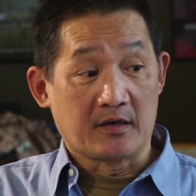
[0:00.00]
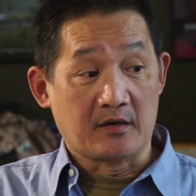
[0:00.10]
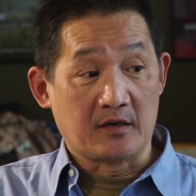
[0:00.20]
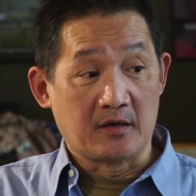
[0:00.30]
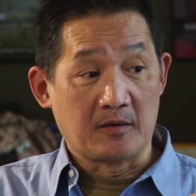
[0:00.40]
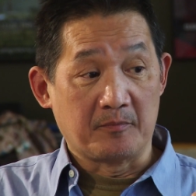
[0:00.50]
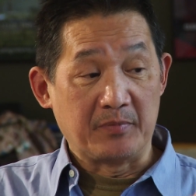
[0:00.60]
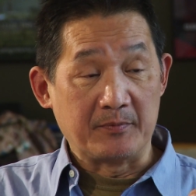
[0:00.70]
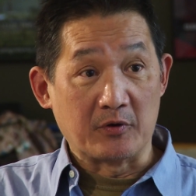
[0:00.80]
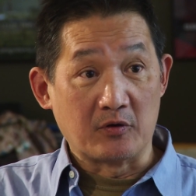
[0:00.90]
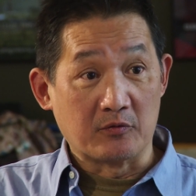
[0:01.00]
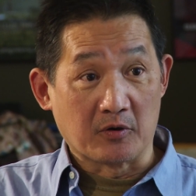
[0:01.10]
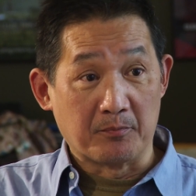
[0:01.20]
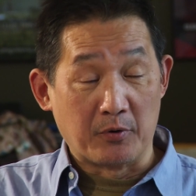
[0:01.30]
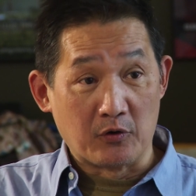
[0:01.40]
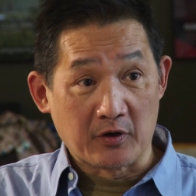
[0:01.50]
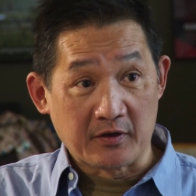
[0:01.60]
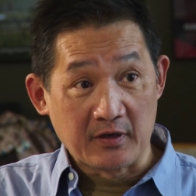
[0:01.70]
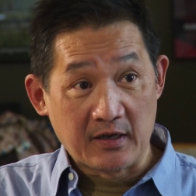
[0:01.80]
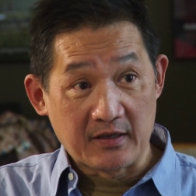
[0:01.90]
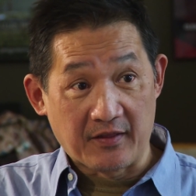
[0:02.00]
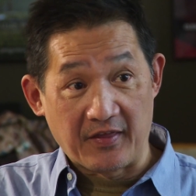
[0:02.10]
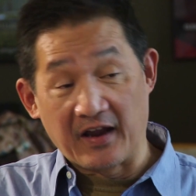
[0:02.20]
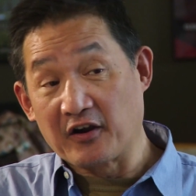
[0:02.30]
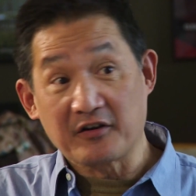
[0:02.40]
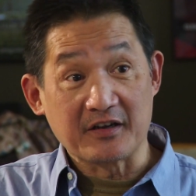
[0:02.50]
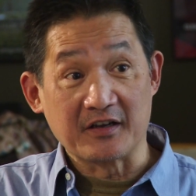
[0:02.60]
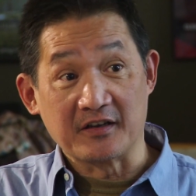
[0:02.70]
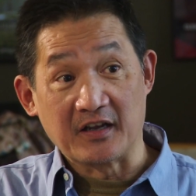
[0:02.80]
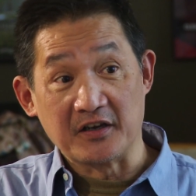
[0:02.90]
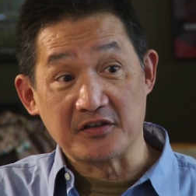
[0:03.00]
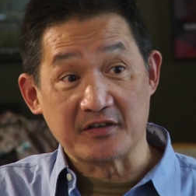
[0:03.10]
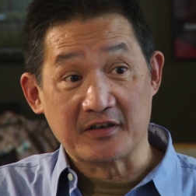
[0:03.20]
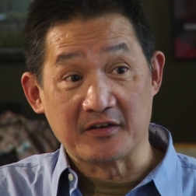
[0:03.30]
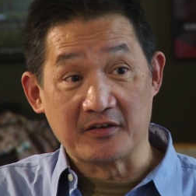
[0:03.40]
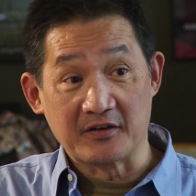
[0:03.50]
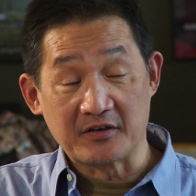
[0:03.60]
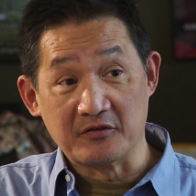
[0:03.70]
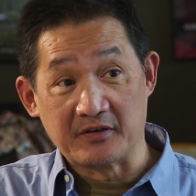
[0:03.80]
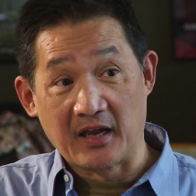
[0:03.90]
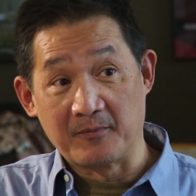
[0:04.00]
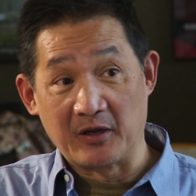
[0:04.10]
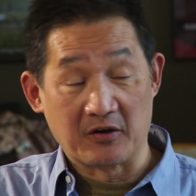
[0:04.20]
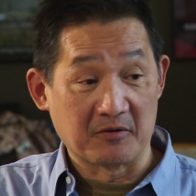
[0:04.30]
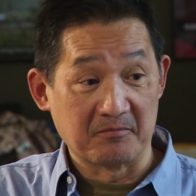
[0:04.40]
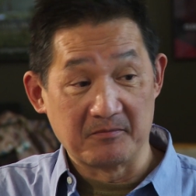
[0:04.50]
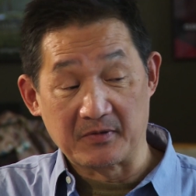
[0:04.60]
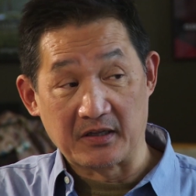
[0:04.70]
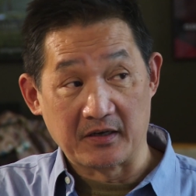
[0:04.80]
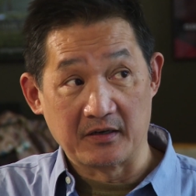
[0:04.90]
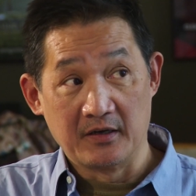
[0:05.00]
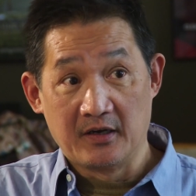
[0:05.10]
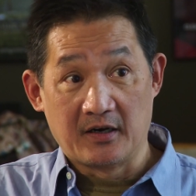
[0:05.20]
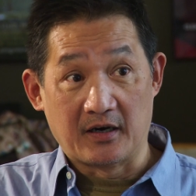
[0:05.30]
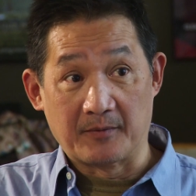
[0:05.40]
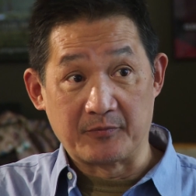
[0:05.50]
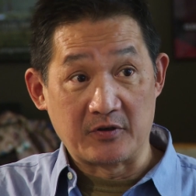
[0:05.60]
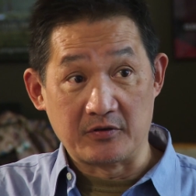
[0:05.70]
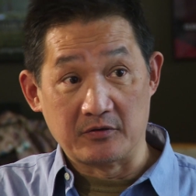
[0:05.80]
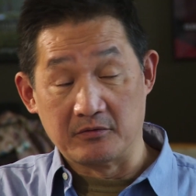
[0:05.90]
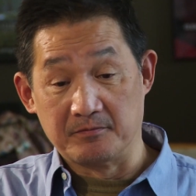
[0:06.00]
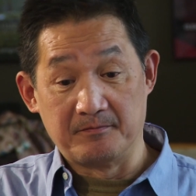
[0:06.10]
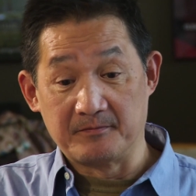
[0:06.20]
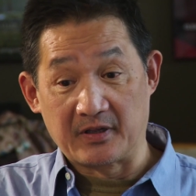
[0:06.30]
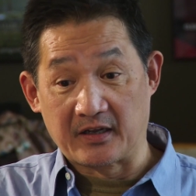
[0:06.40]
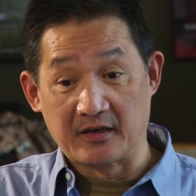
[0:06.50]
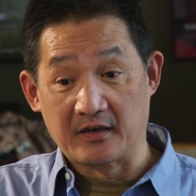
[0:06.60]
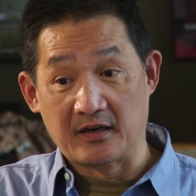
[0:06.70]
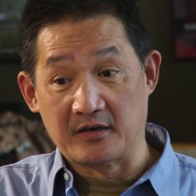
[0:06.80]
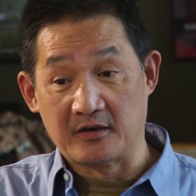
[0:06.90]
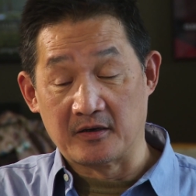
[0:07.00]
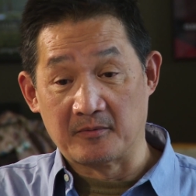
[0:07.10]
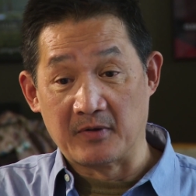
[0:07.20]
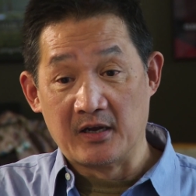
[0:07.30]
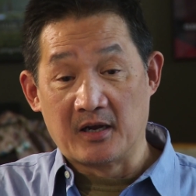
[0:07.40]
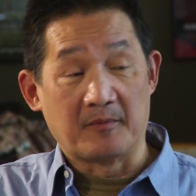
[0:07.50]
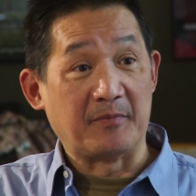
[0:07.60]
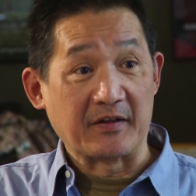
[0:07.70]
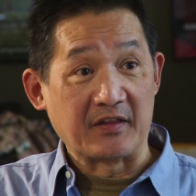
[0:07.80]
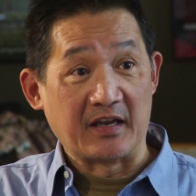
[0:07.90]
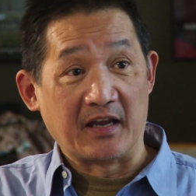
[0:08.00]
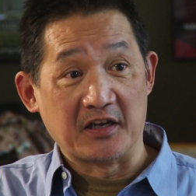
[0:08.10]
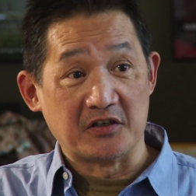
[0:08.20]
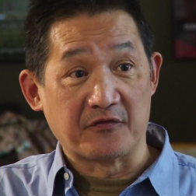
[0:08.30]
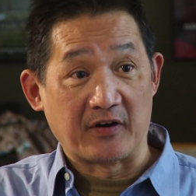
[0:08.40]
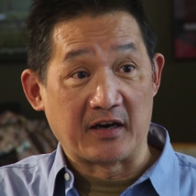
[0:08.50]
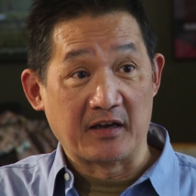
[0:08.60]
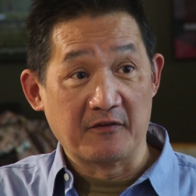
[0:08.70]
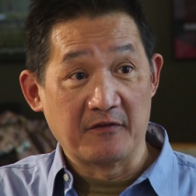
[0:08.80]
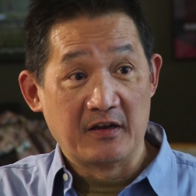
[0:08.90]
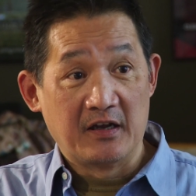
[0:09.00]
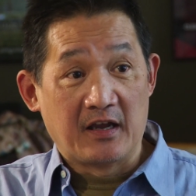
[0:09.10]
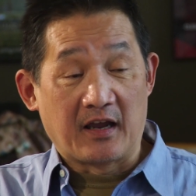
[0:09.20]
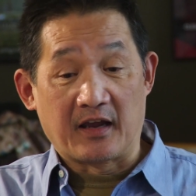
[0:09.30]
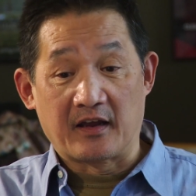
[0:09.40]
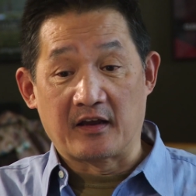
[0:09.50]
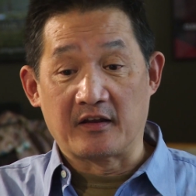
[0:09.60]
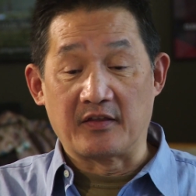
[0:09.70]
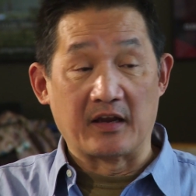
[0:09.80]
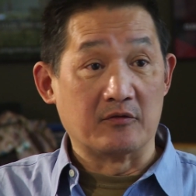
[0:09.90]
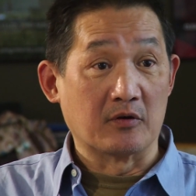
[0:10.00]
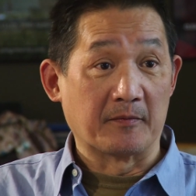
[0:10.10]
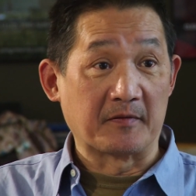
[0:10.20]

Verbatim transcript: um, people who were born there in Asia and who came here like up to like um, about the age five and they grew up